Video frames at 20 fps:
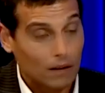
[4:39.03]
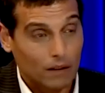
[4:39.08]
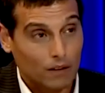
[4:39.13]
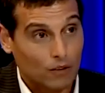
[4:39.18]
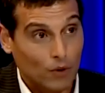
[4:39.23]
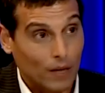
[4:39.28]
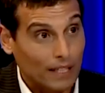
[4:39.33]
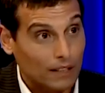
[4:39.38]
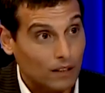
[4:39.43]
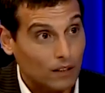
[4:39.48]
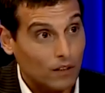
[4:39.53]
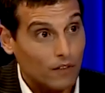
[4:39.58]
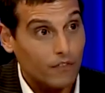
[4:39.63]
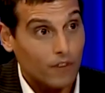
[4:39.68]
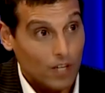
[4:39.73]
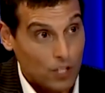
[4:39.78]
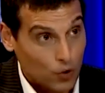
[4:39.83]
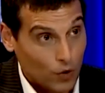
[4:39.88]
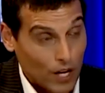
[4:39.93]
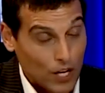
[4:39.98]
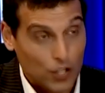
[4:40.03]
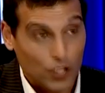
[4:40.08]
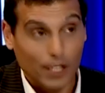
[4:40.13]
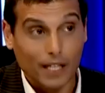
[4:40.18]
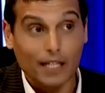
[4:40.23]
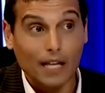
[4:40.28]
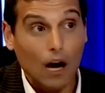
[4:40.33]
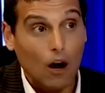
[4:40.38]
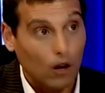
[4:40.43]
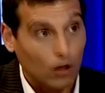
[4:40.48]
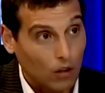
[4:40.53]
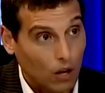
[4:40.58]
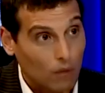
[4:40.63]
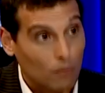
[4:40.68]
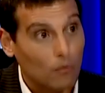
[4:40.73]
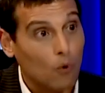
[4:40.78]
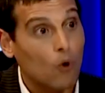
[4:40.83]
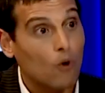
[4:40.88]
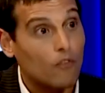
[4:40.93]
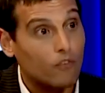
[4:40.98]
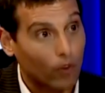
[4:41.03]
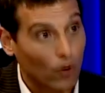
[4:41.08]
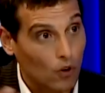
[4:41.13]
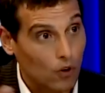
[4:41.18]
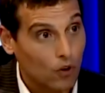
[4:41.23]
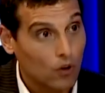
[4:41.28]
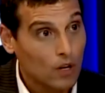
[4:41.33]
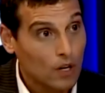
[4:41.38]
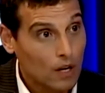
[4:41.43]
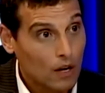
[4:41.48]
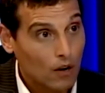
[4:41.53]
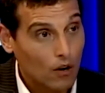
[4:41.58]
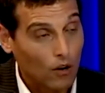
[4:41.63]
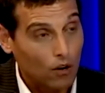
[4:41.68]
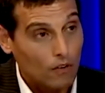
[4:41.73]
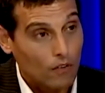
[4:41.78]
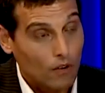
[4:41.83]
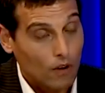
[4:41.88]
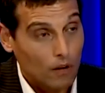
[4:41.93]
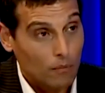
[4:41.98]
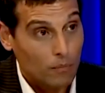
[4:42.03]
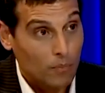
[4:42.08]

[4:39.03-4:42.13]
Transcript: a great deal of frustration and a whole lot more for her uh,